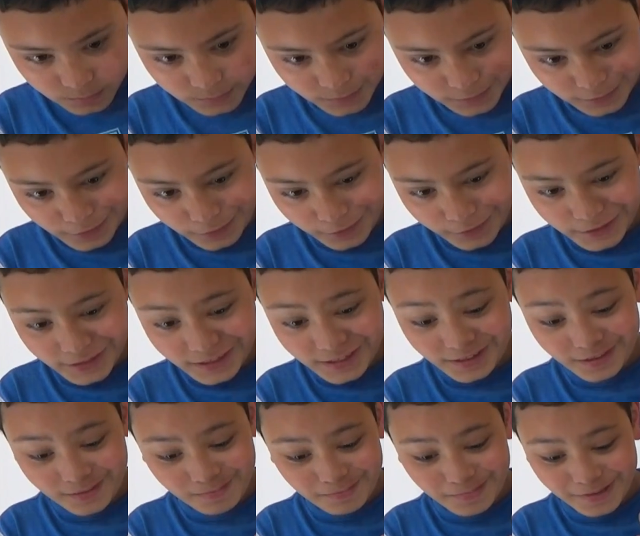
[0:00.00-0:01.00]
Yeah, I
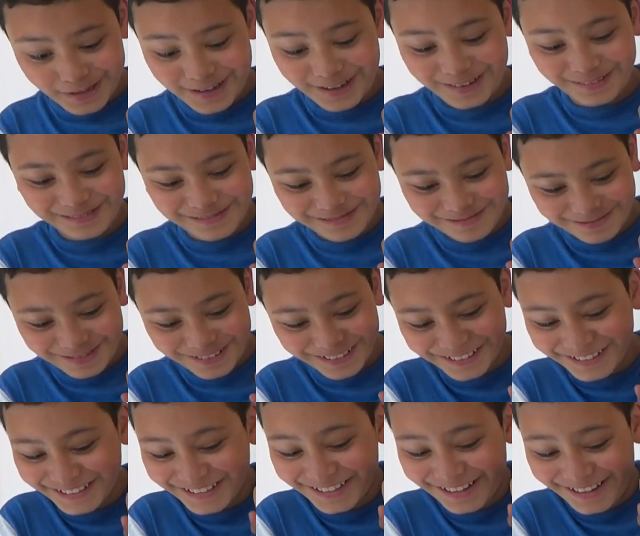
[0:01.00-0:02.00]
needed a bigger
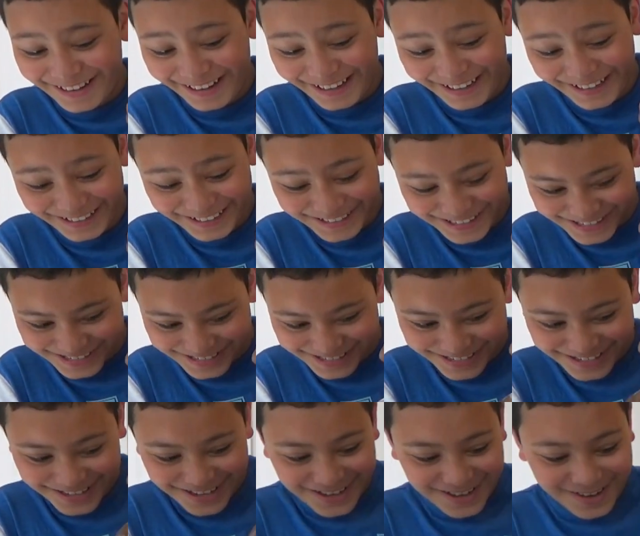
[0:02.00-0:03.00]
one than that.
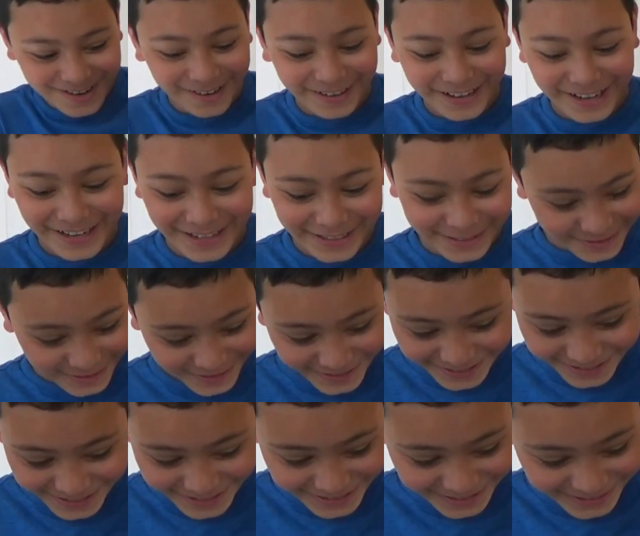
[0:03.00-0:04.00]
Okay, let's try
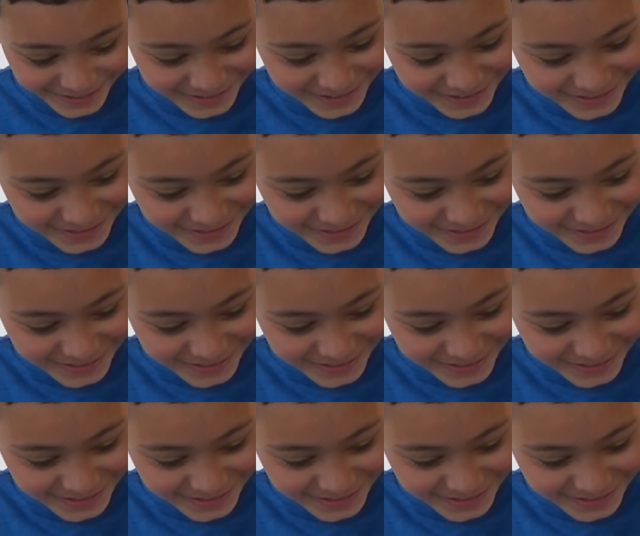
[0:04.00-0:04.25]
that again.